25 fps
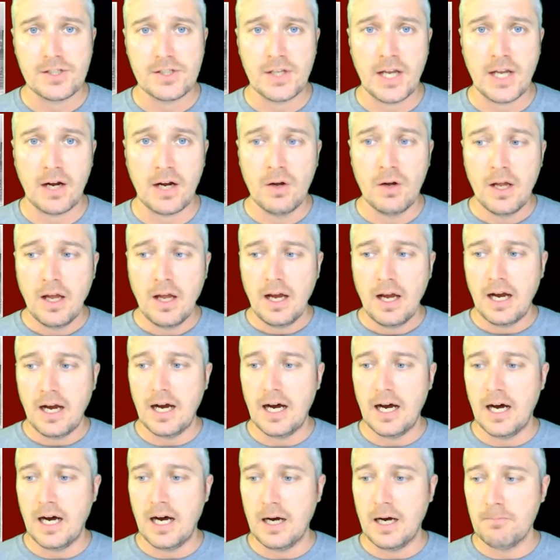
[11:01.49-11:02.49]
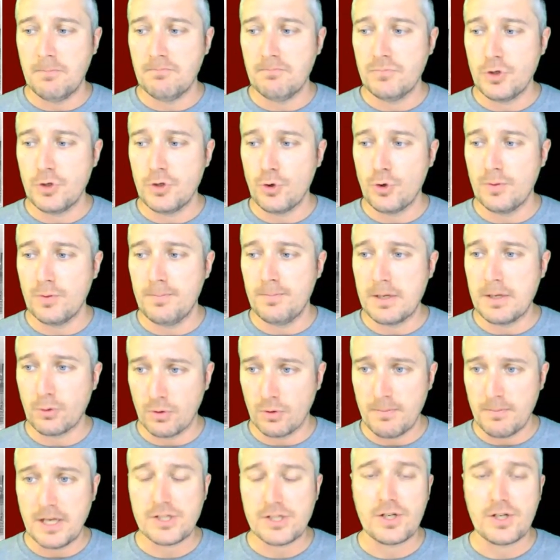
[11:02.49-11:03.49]
Now, you would be
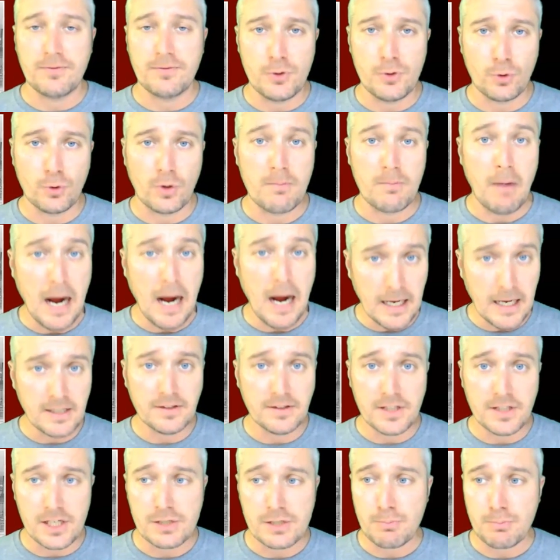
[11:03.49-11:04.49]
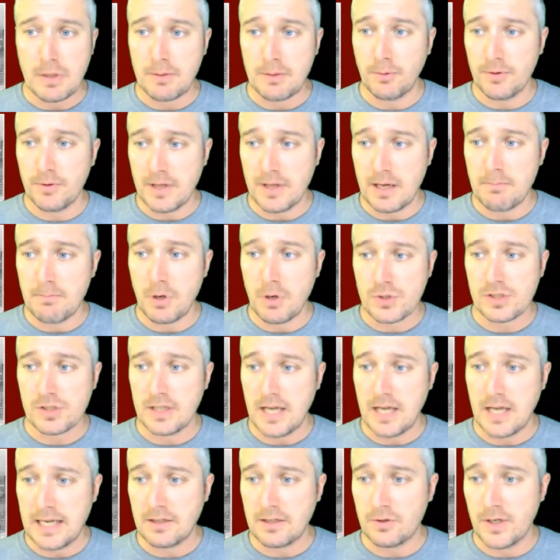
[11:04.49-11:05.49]
remiss if you reminded these people that most
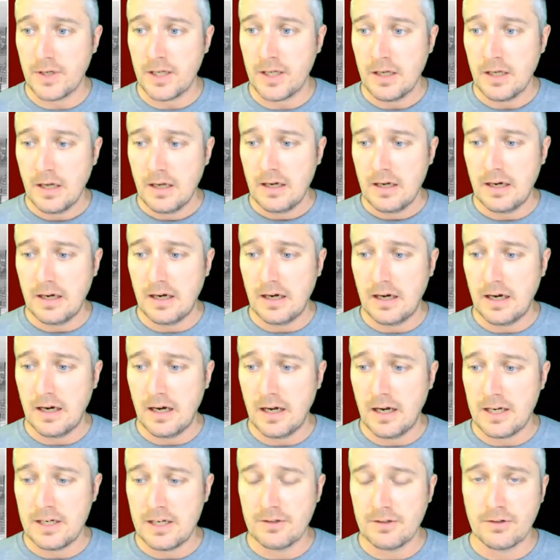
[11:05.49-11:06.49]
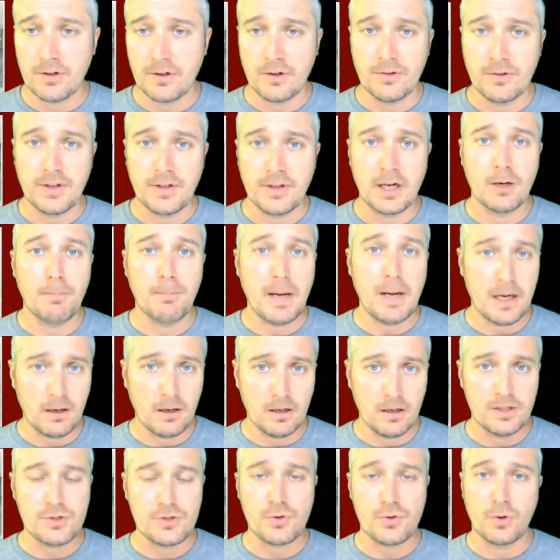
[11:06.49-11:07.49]
likely either their
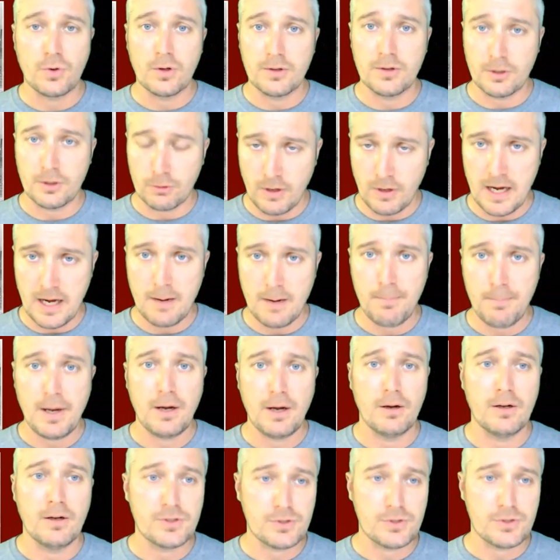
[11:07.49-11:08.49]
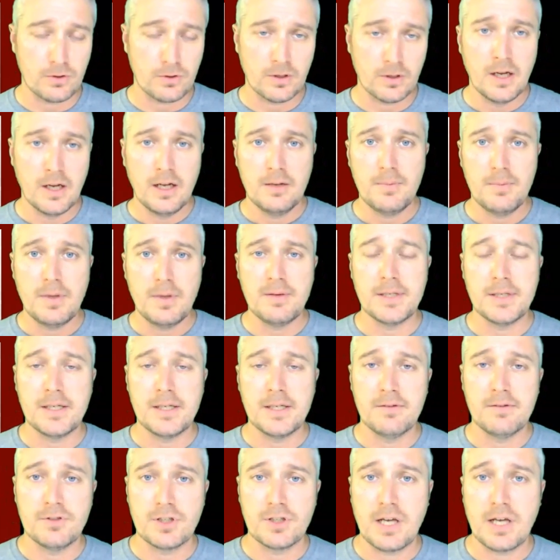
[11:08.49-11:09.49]
parents or their grandparents, or maybe
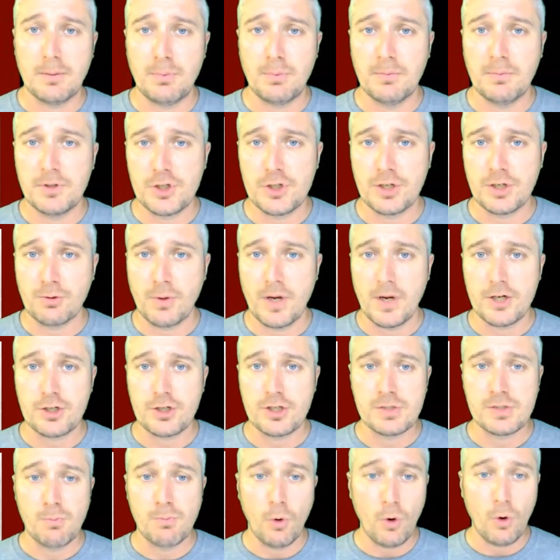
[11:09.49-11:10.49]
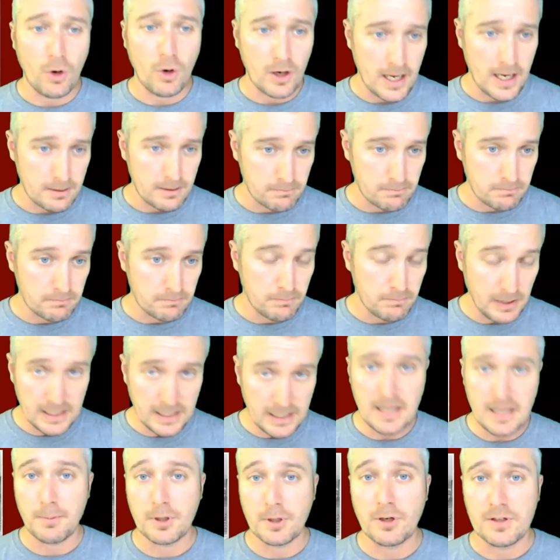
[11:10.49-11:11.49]
even a couple of generations more, had been
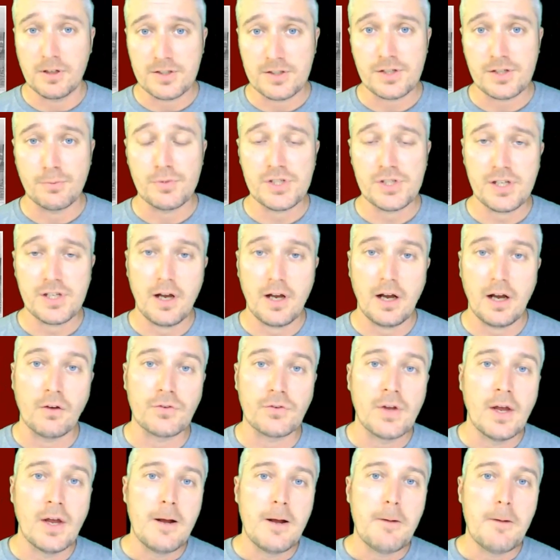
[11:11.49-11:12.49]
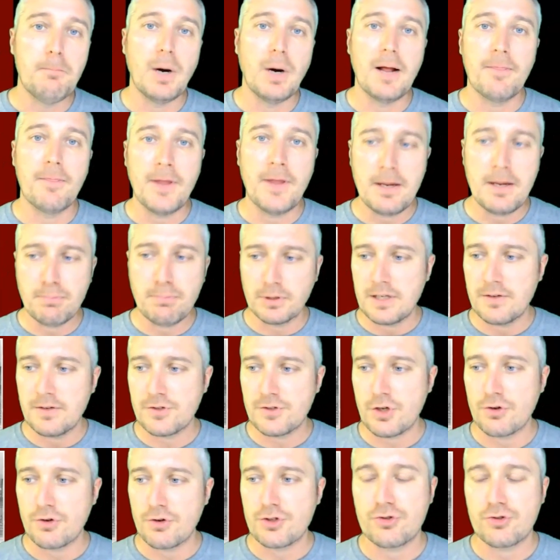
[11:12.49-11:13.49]
immigrants themselves, but they believe
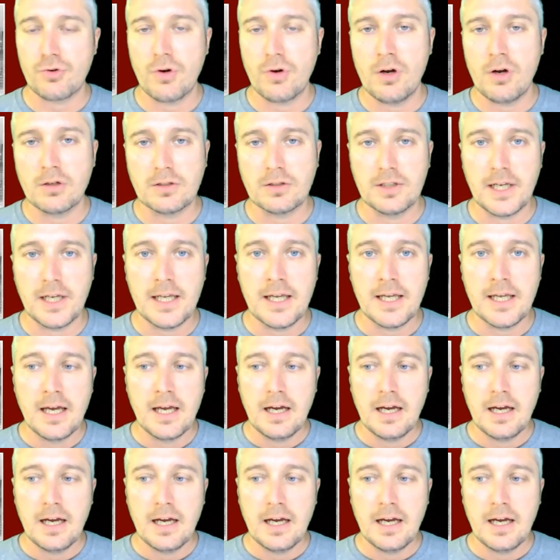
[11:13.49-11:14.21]
so strongly